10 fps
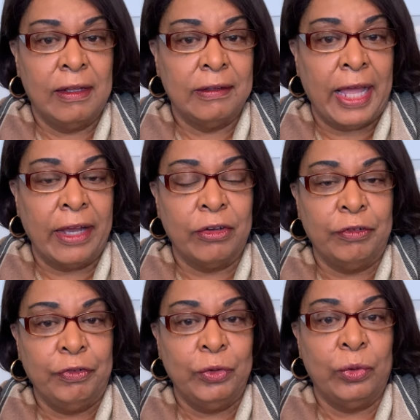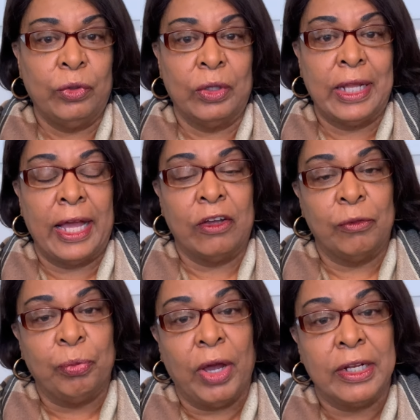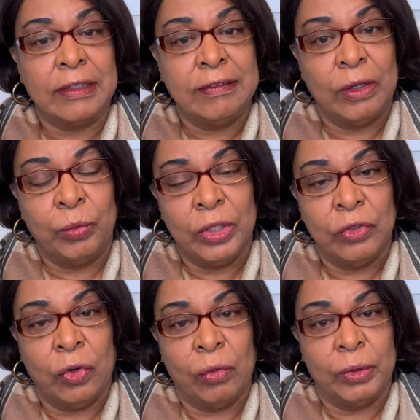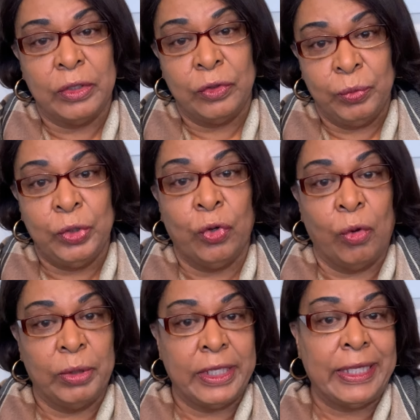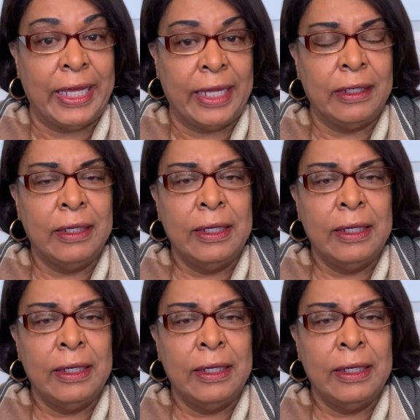lack of food or lack of products that we normally get.